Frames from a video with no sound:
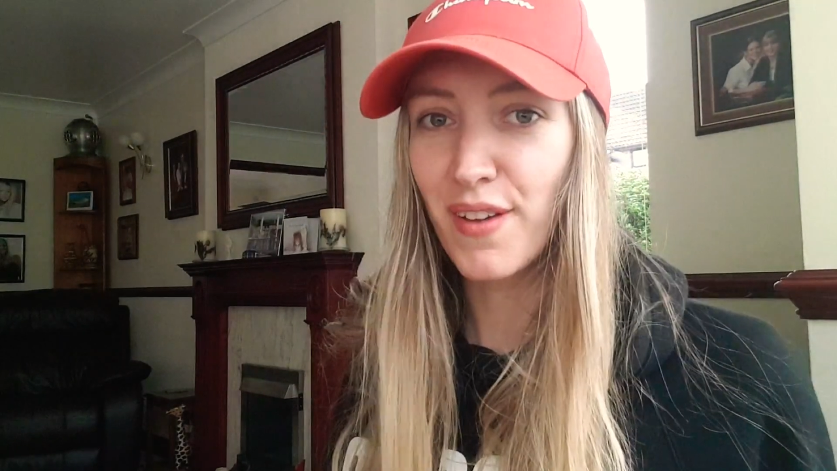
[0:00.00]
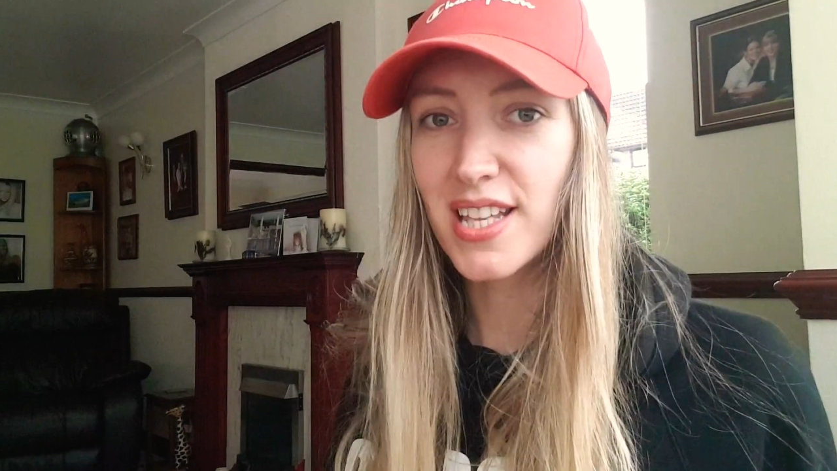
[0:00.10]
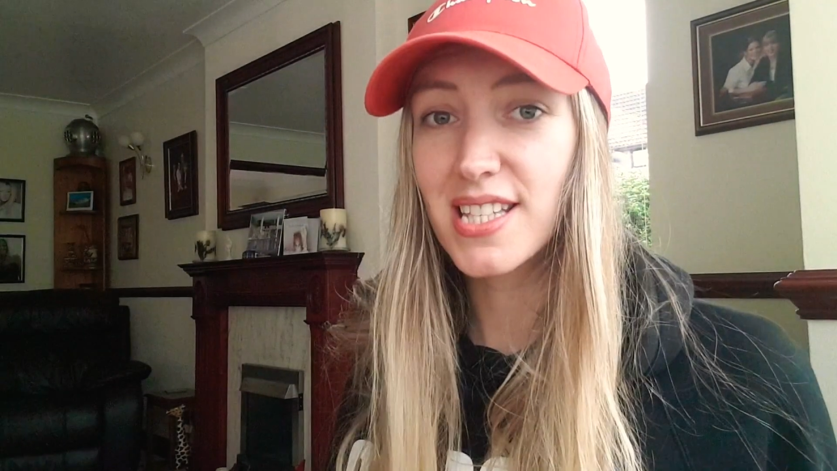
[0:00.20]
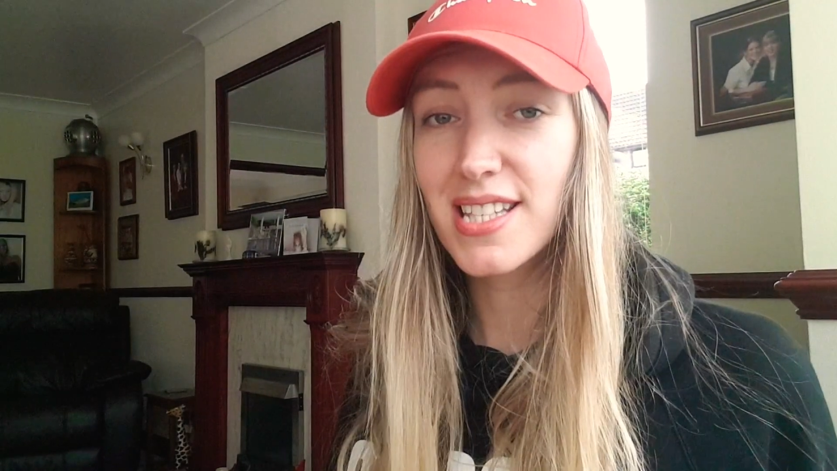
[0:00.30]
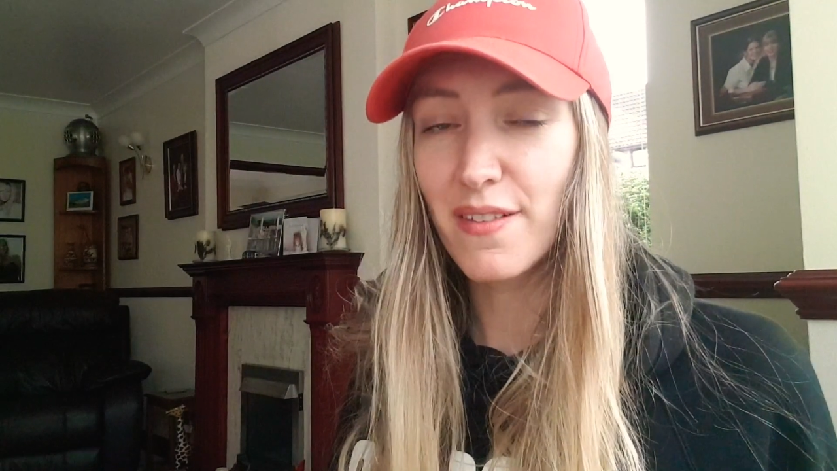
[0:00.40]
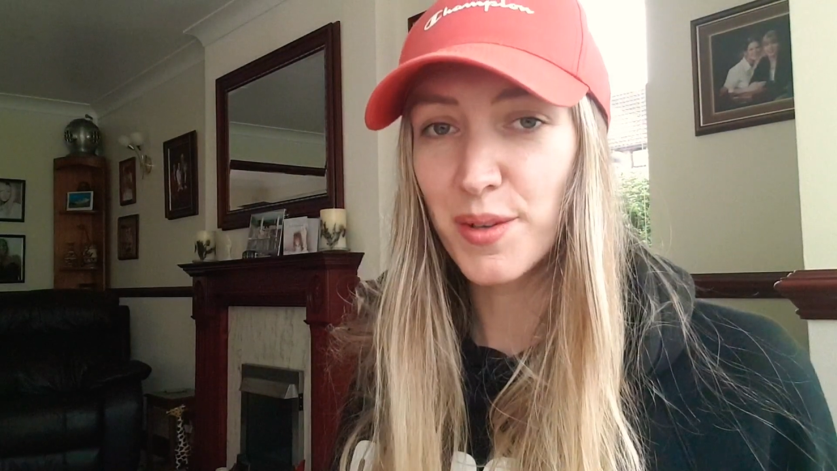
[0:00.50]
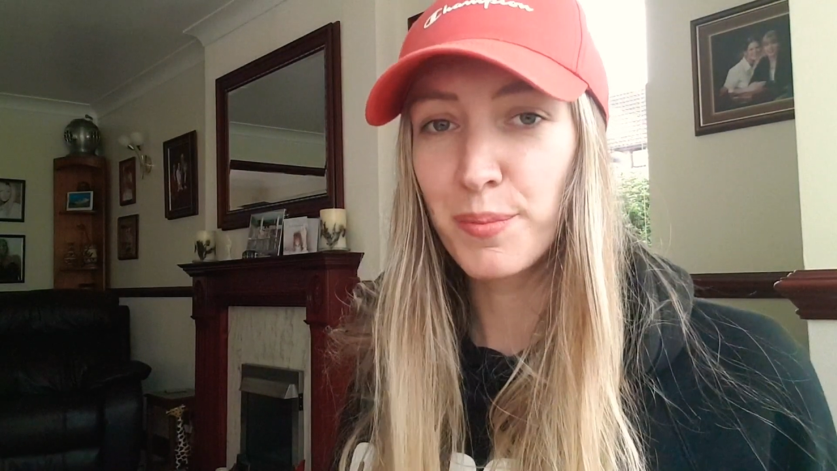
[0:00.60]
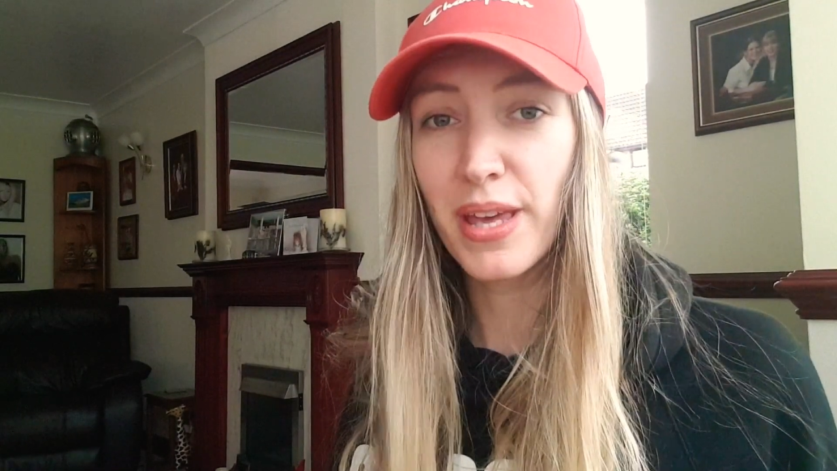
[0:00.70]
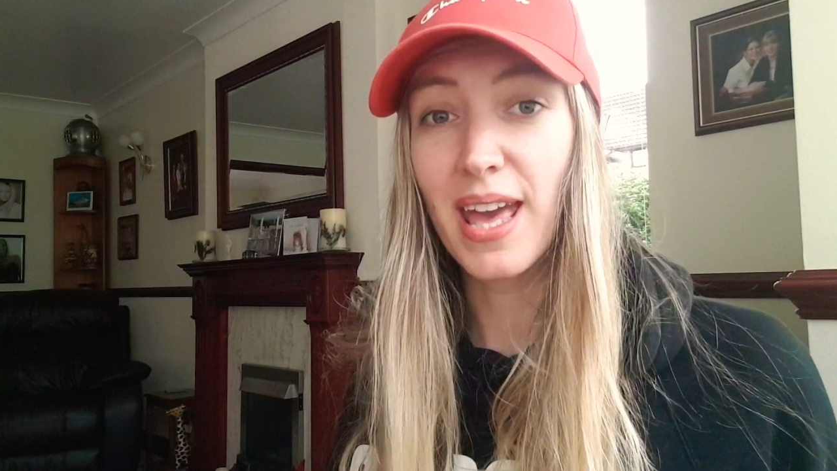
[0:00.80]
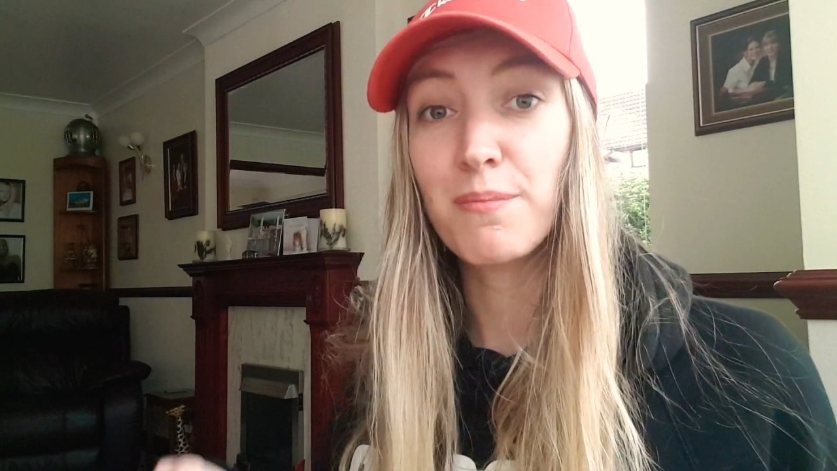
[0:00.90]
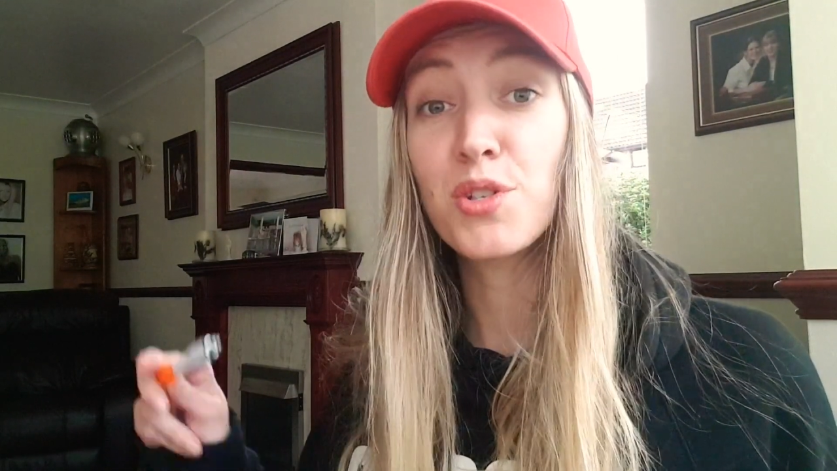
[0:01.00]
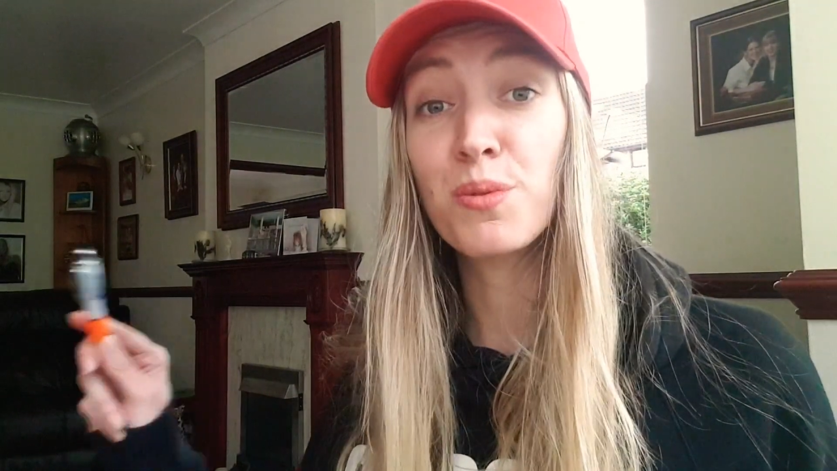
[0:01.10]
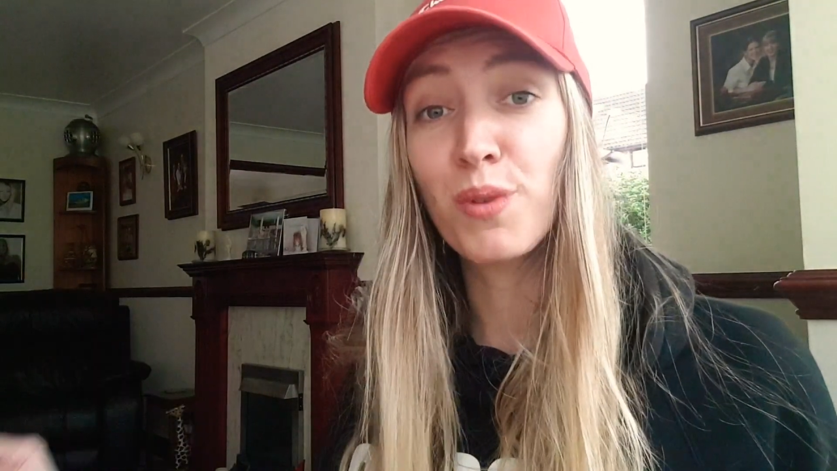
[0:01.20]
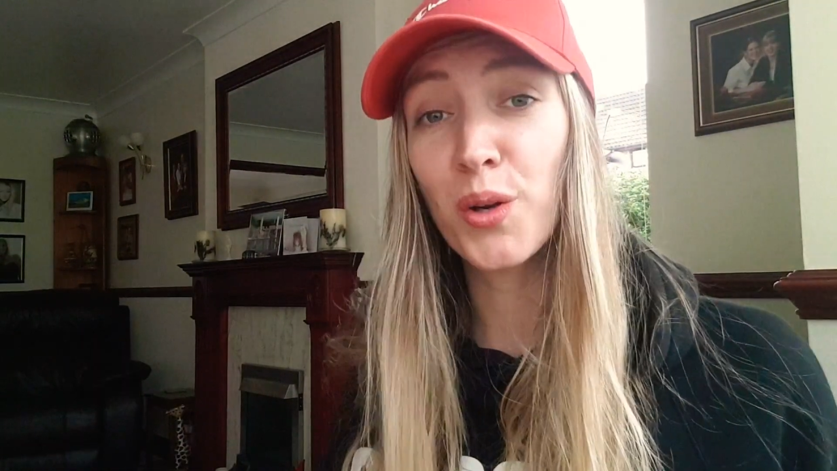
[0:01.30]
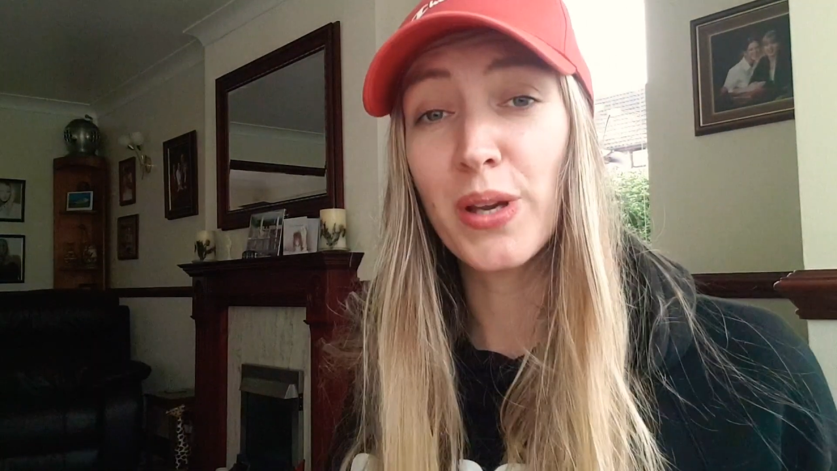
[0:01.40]
at 7 p.m.
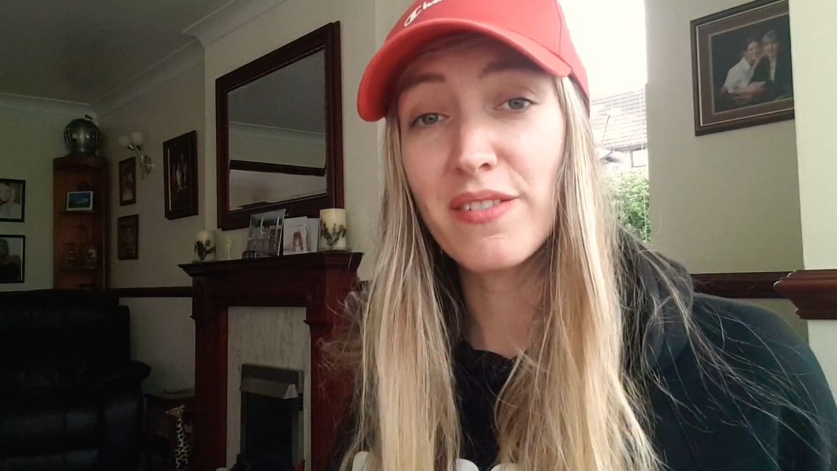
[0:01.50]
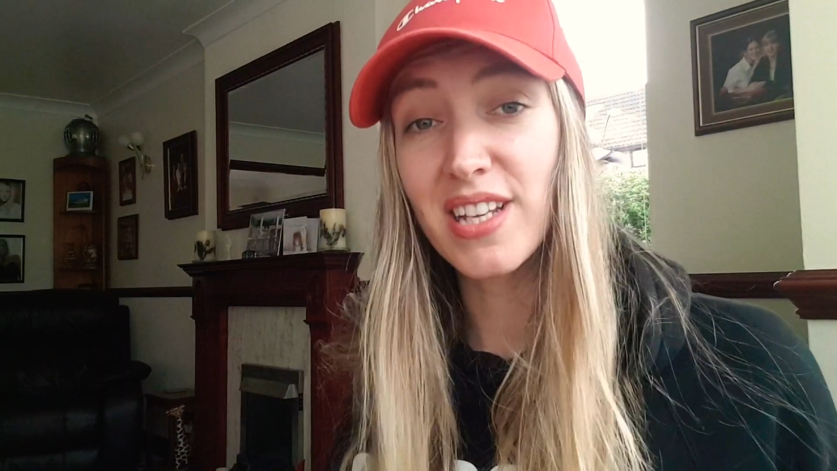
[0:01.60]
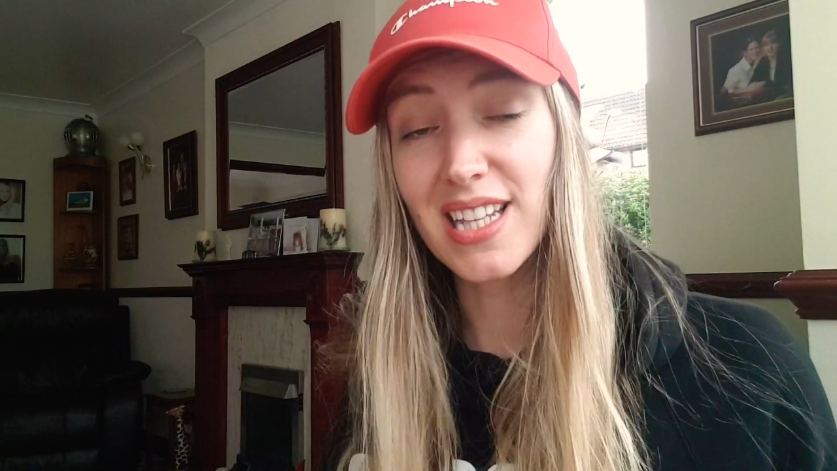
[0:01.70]
tomorrow evening.